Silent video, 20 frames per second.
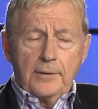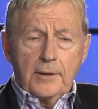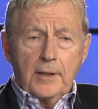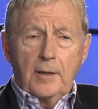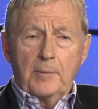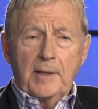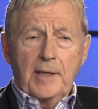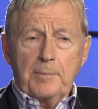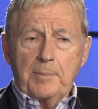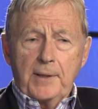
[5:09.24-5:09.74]

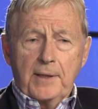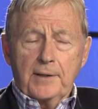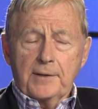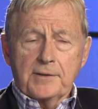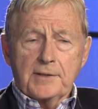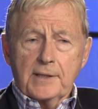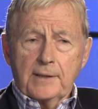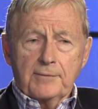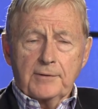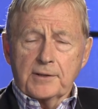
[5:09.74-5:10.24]
No, my
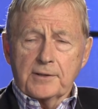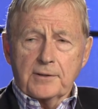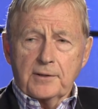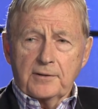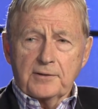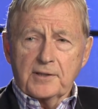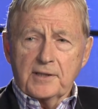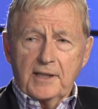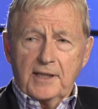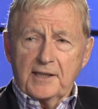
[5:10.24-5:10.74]
parents never
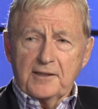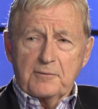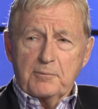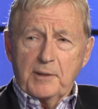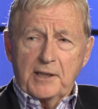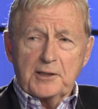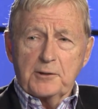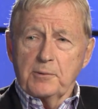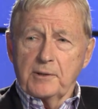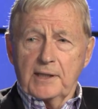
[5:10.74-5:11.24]
socialized
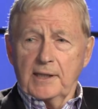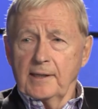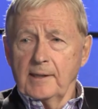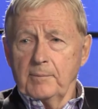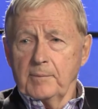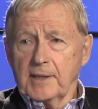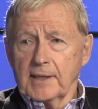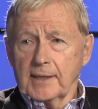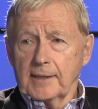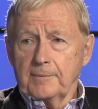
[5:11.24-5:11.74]
much with
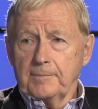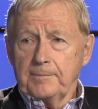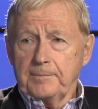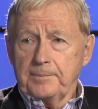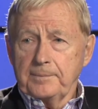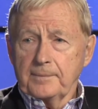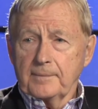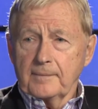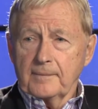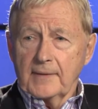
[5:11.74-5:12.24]
anybody. Oh,
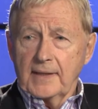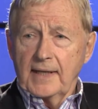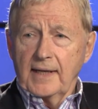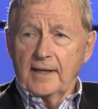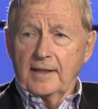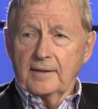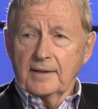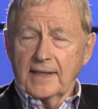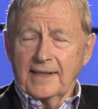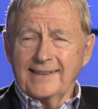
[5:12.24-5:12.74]
really?
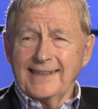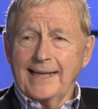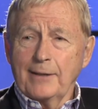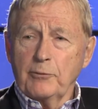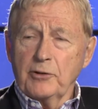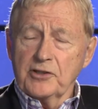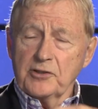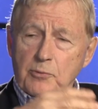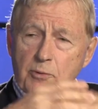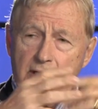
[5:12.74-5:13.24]
Yeah, and
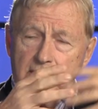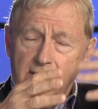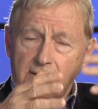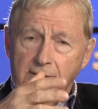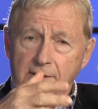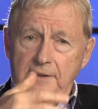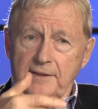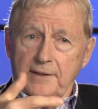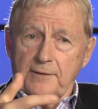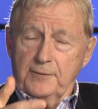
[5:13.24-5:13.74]
that was one
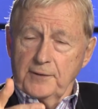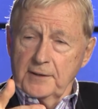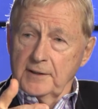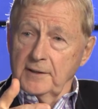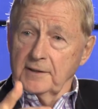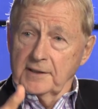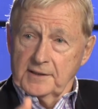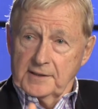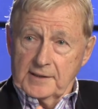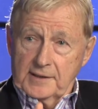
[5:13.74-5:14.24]
of the
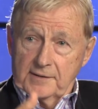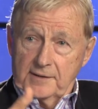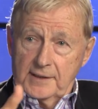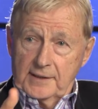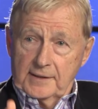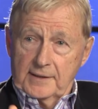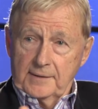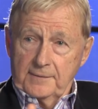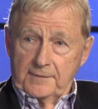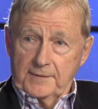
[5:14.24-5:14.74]
difficulties I
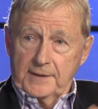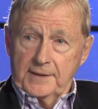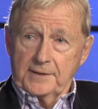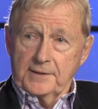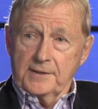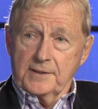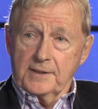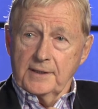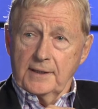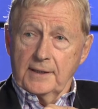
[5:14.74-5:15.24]
think they
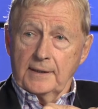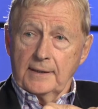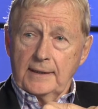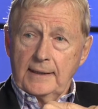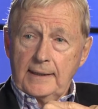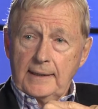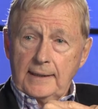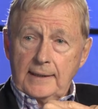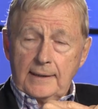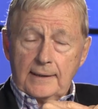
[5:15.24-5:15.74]
faced.
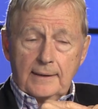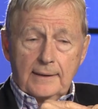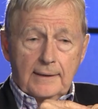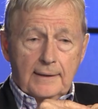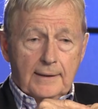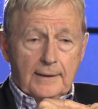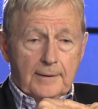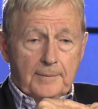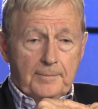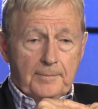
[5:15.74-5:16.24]

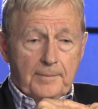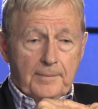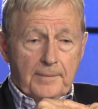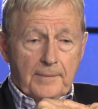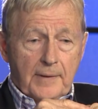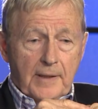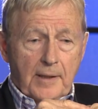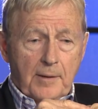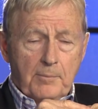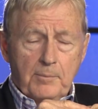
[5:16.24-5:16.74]

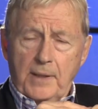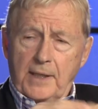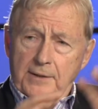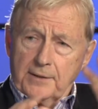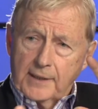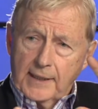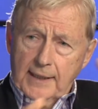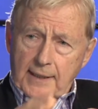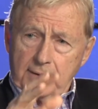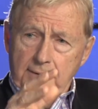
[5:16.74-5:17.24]

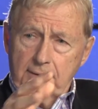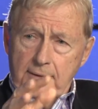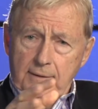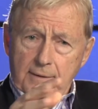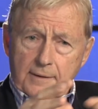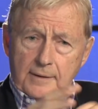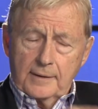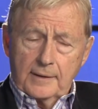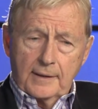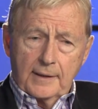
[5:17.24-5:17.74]
Mother had
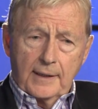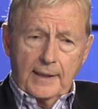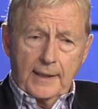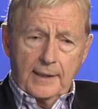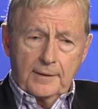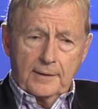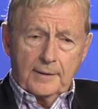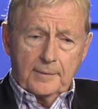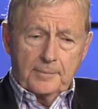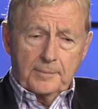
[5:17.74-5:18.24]

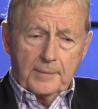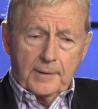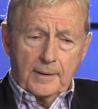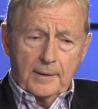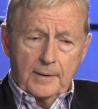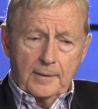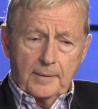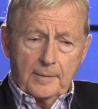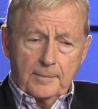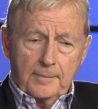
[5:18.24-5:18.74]
a
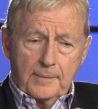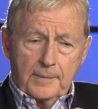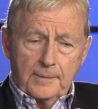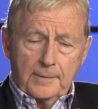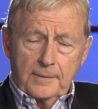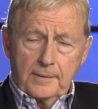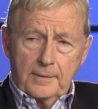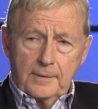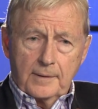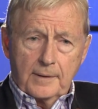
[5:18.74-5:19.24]

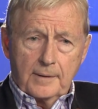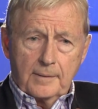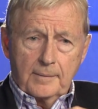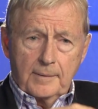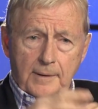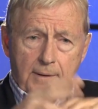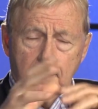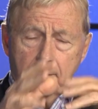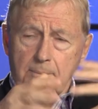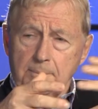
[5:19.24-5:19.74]

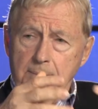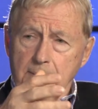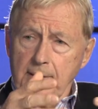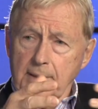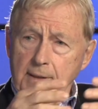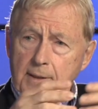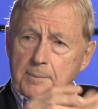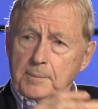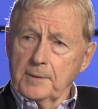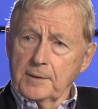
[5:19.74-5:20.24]
you know,
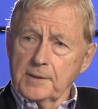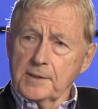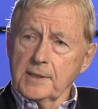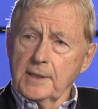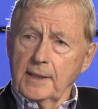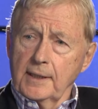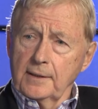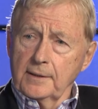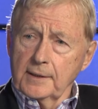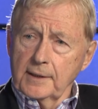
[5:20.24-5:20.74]
prickly
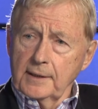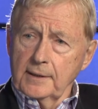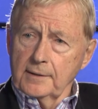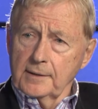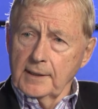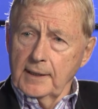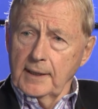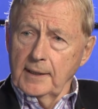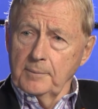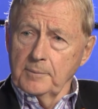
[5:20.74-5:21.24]
personality at
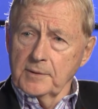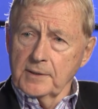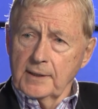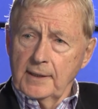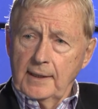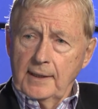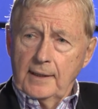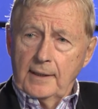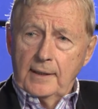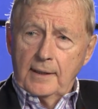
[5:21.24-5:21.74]
times,
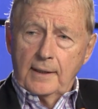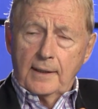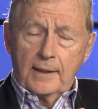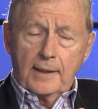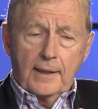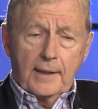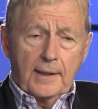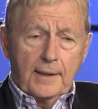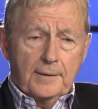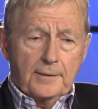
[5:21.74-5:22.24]

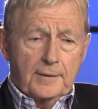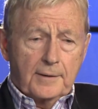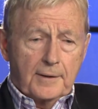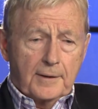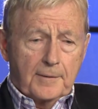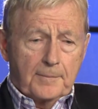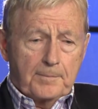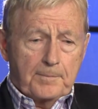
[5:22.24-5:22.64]
and